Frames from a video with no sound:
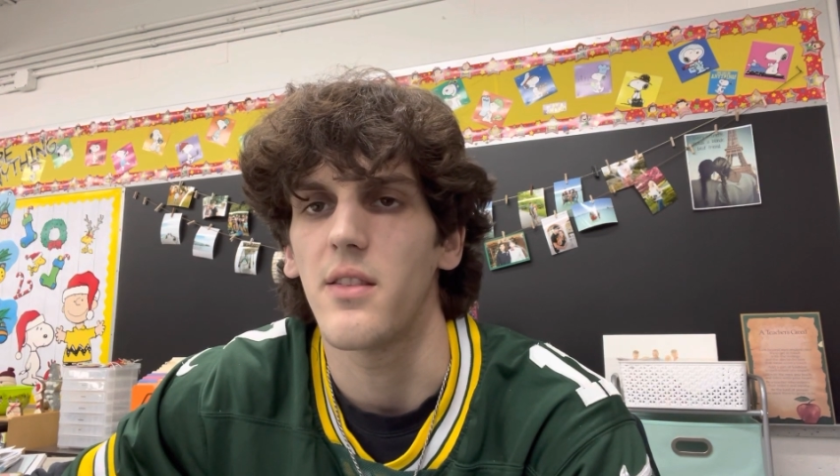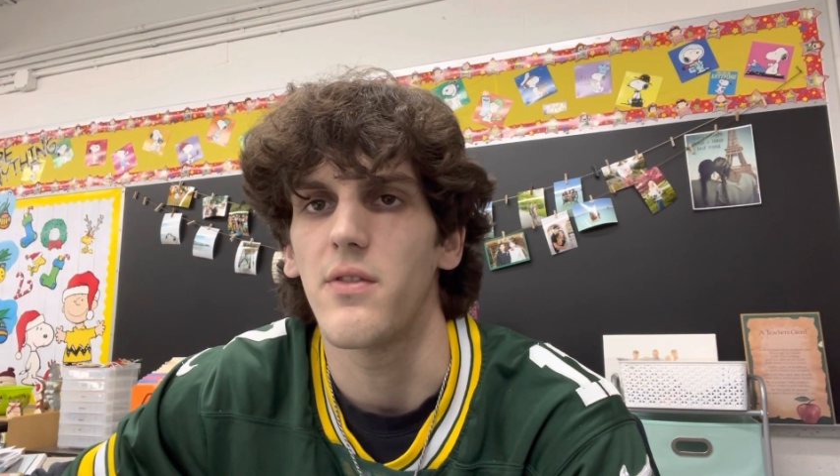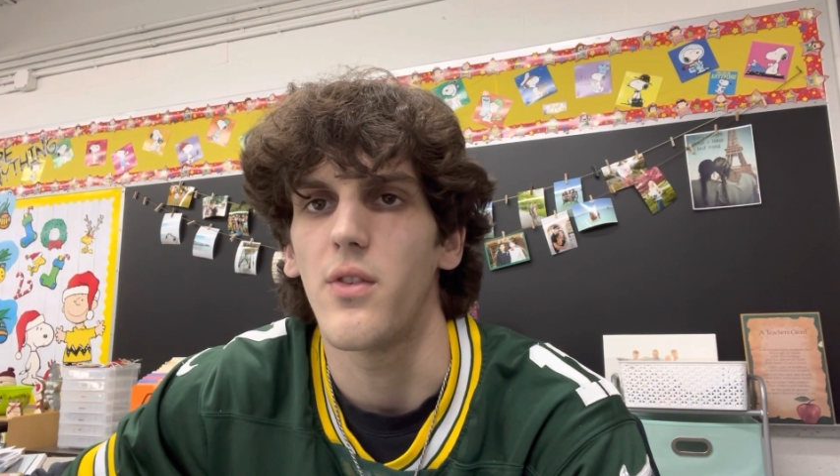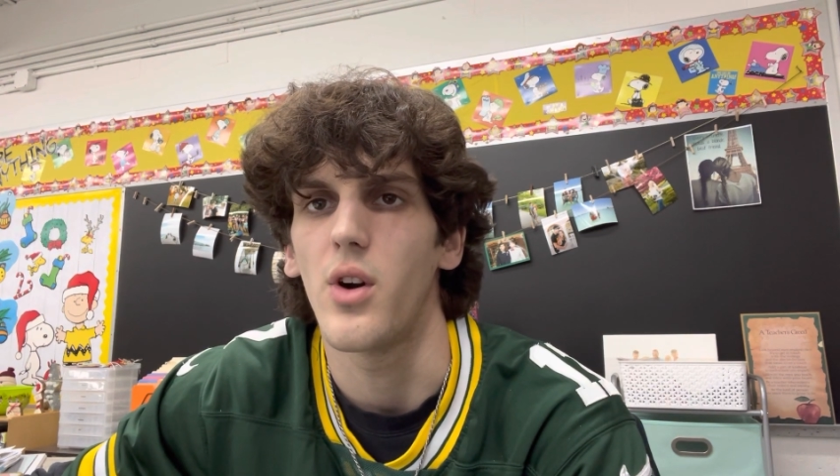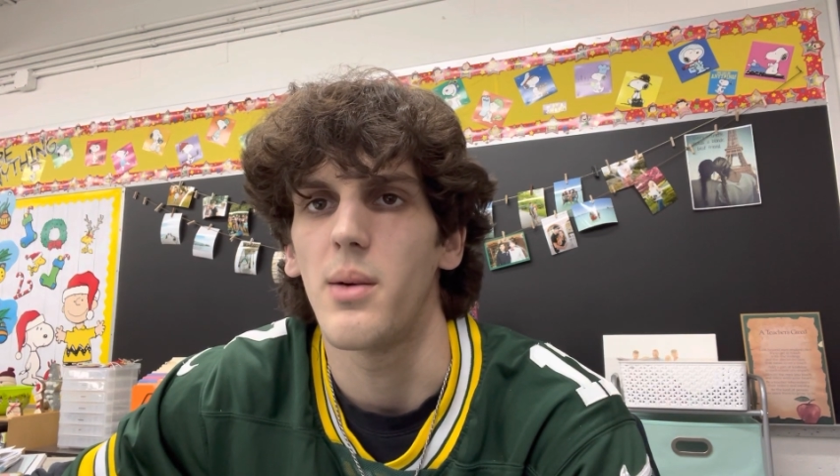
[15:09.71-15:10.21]

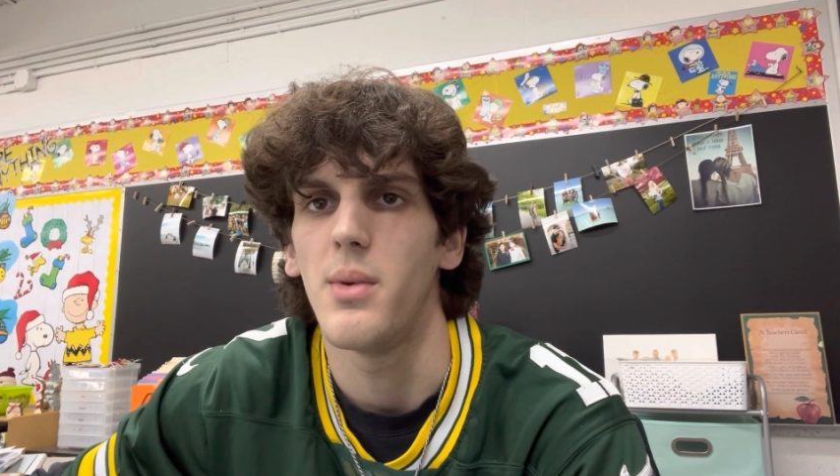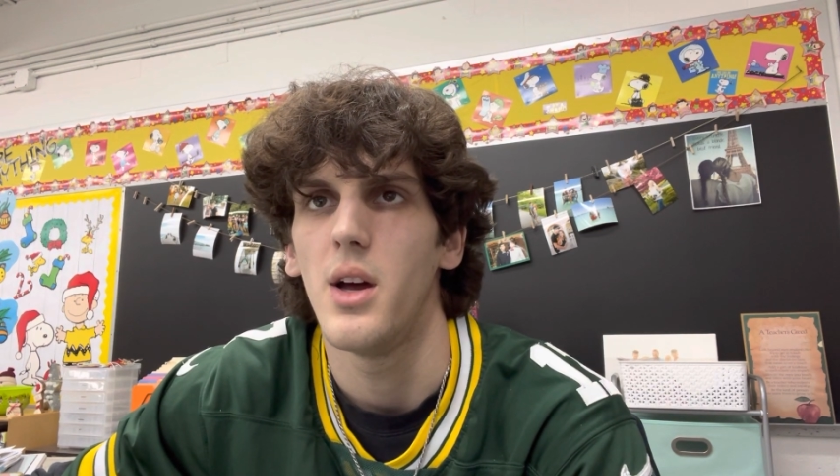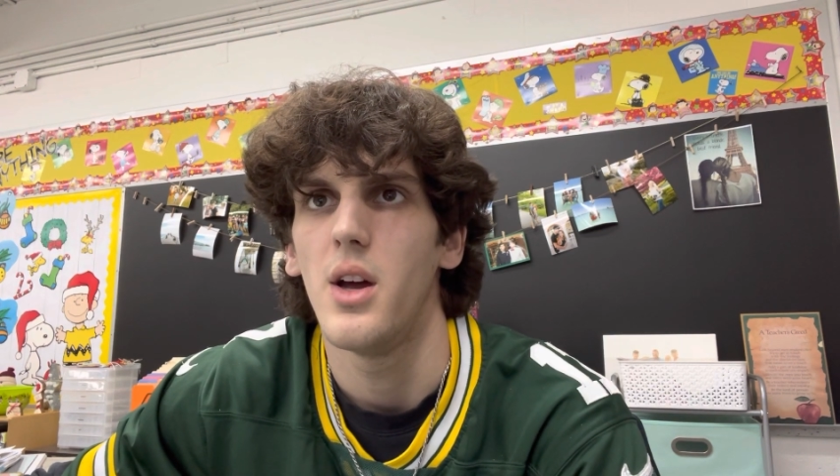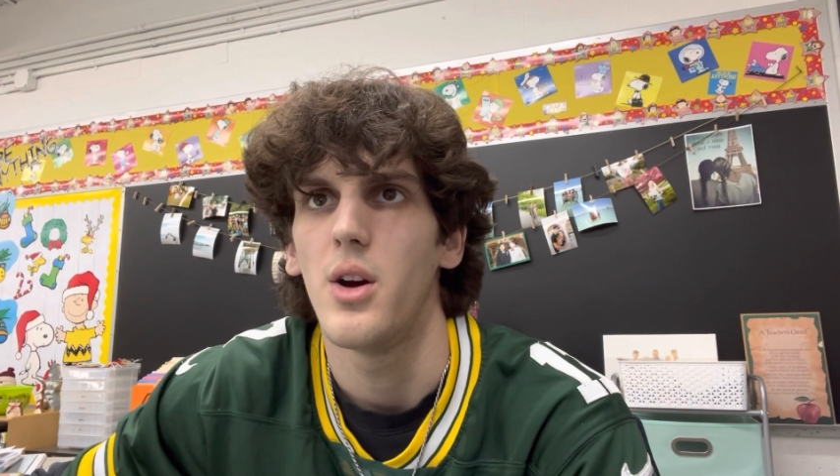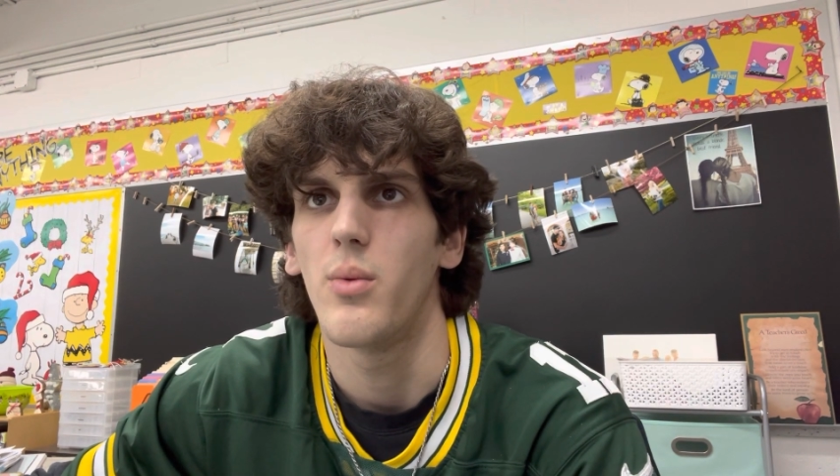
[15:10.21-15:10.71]
and form
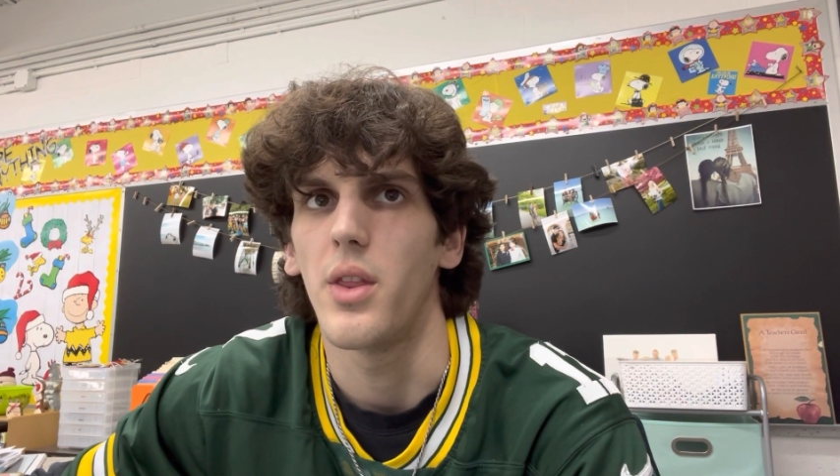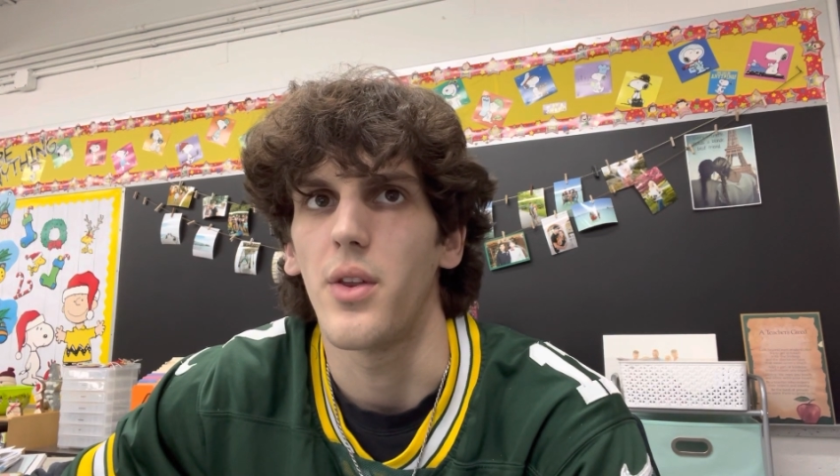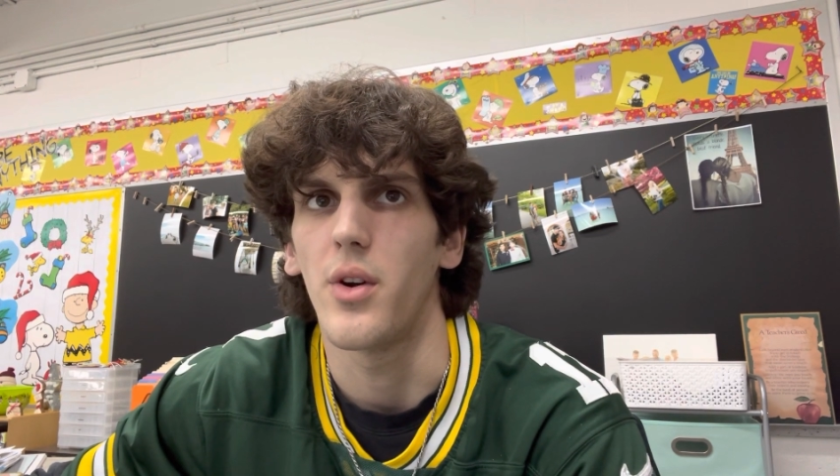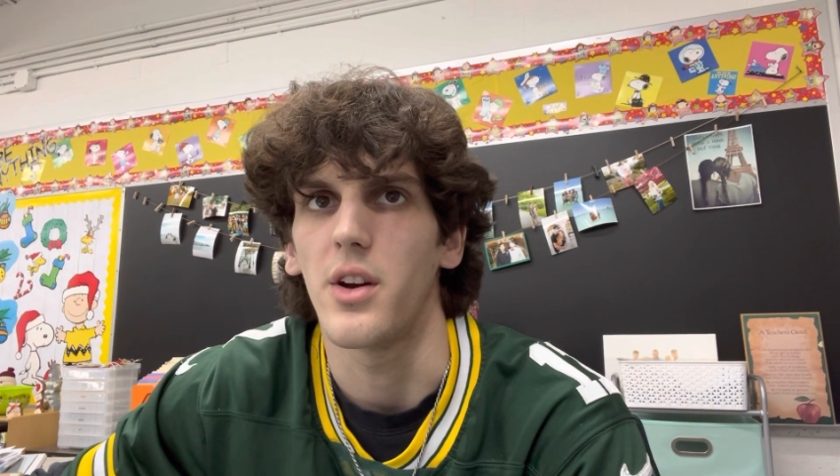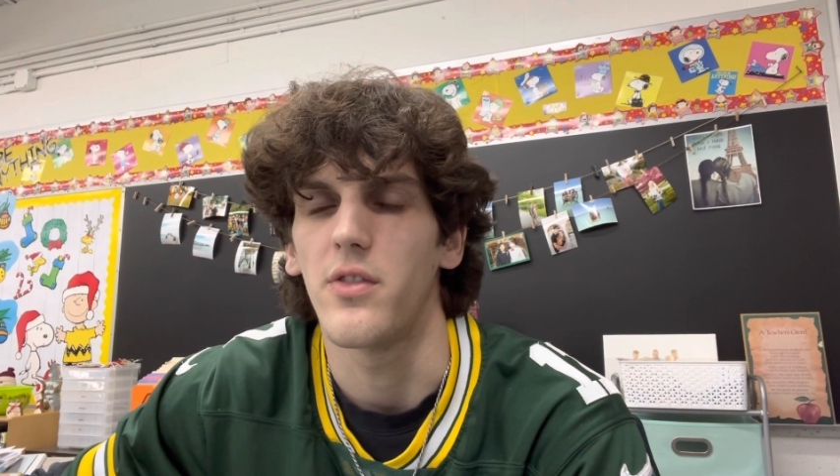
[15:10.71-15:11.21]
when
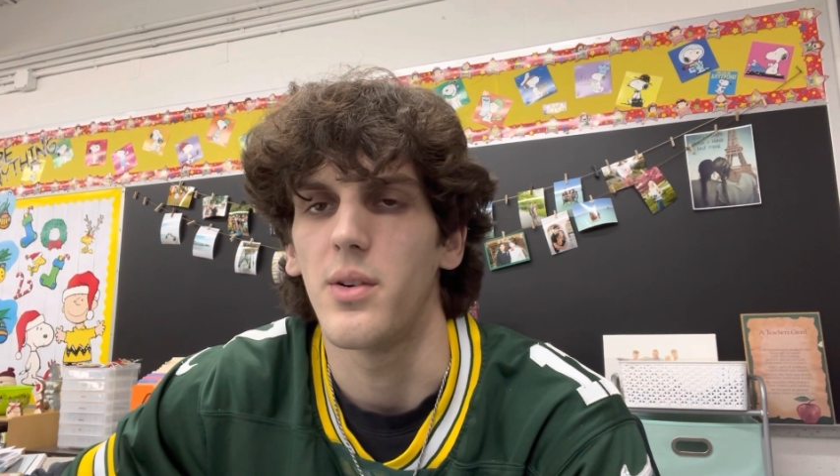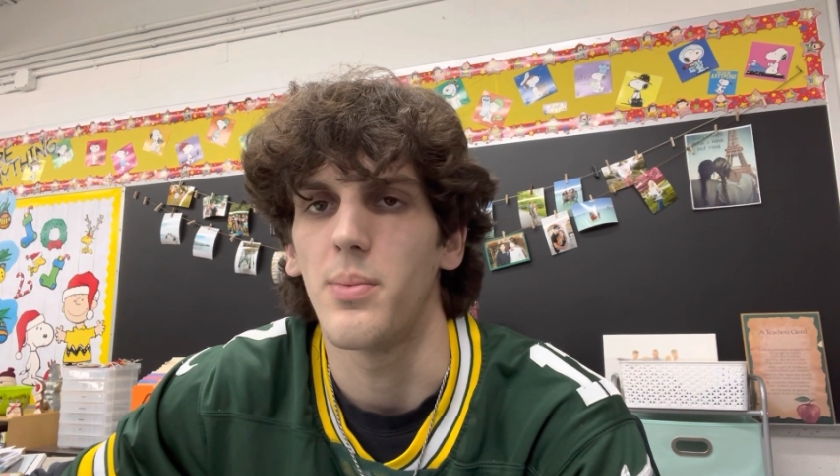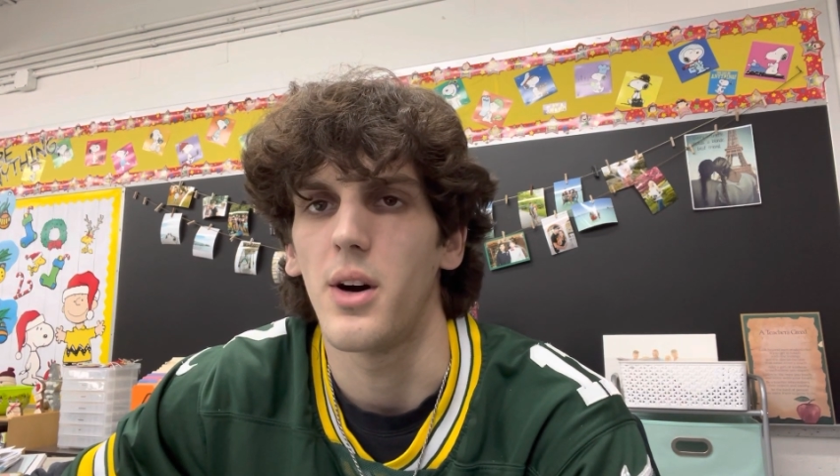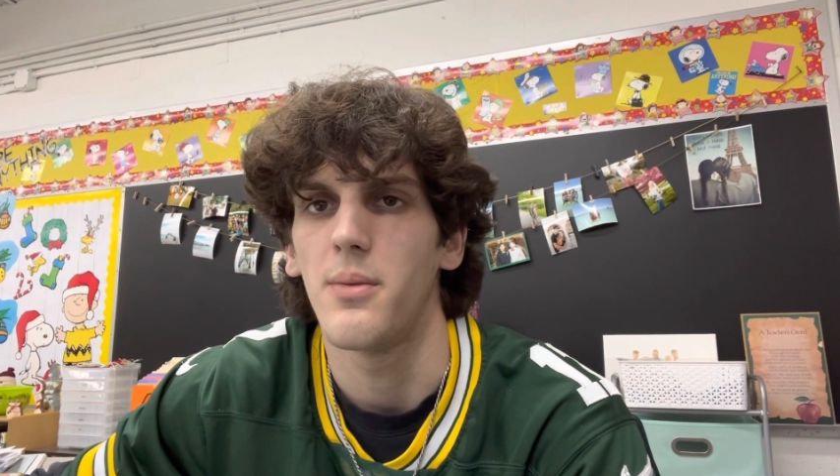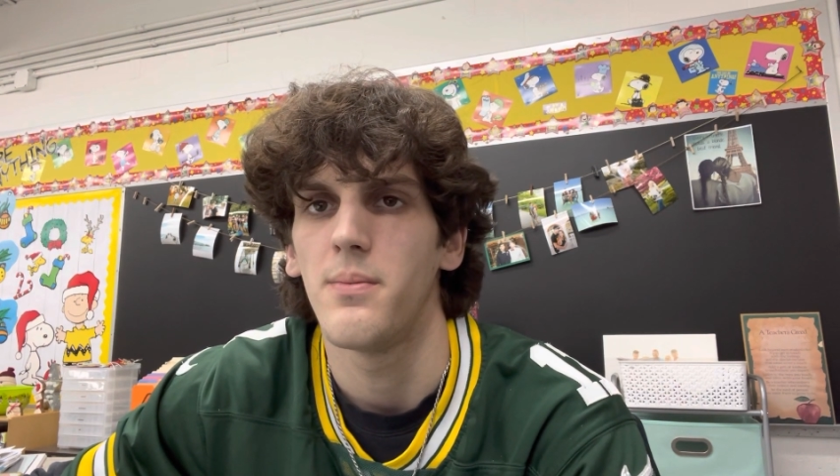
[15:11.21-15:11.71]
throwing a
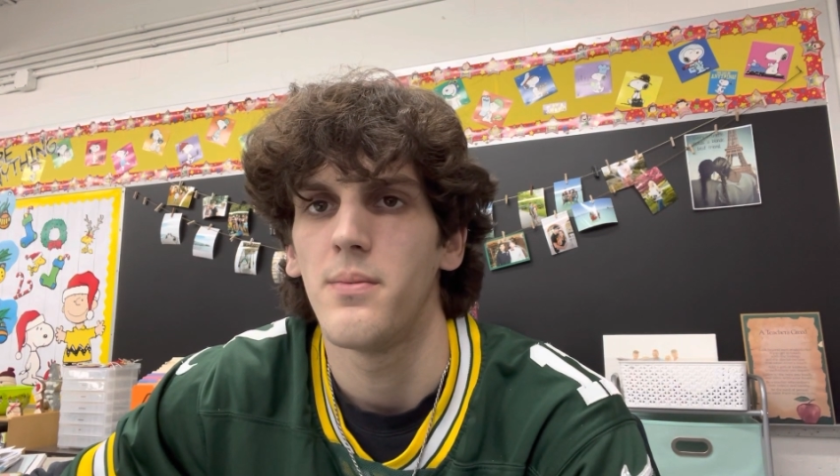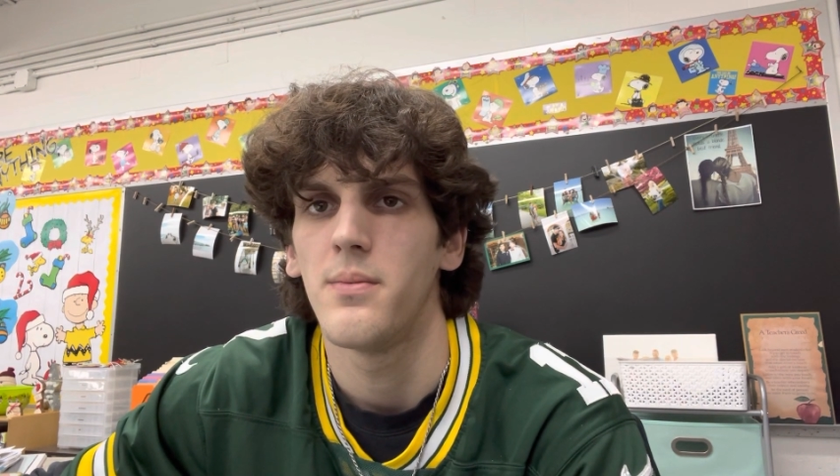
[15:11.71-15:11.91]
football.